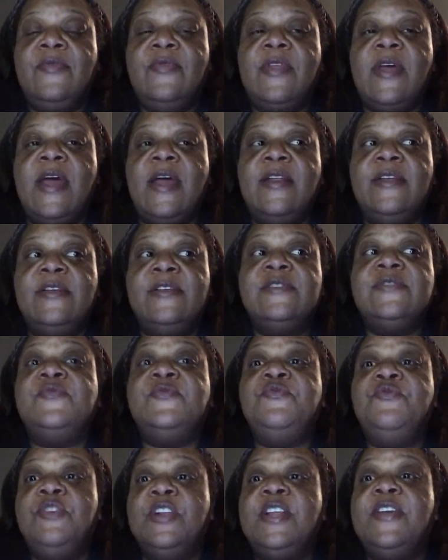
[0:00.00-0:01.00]
that is
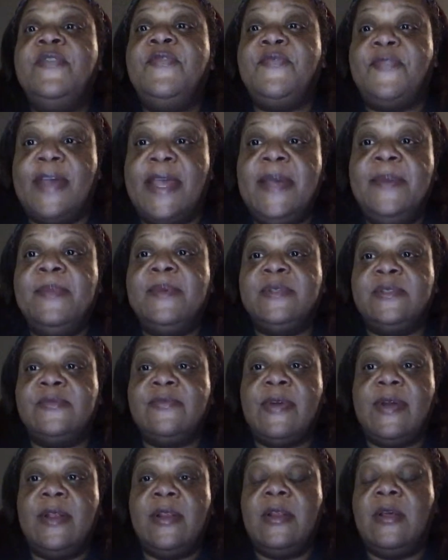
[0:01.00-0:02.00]
really famous
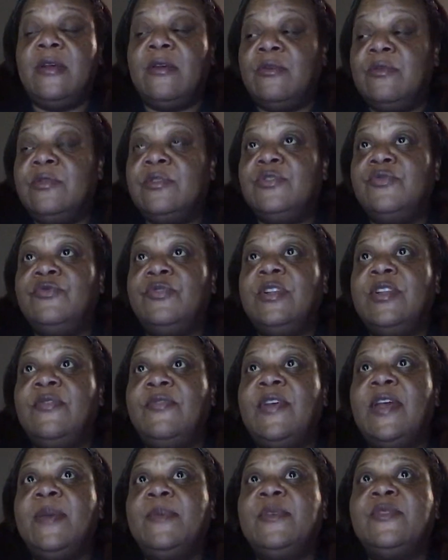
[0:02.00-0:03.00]
right now is really
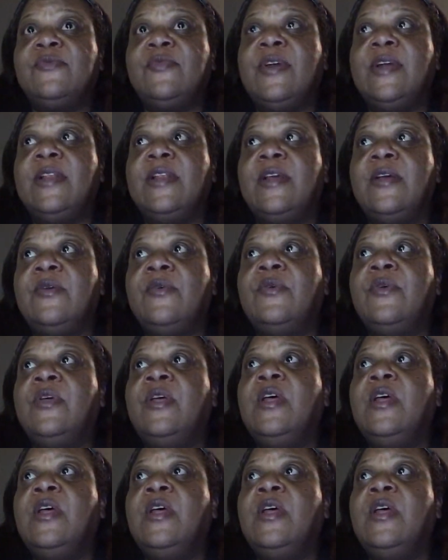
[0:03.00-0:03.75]
famous right now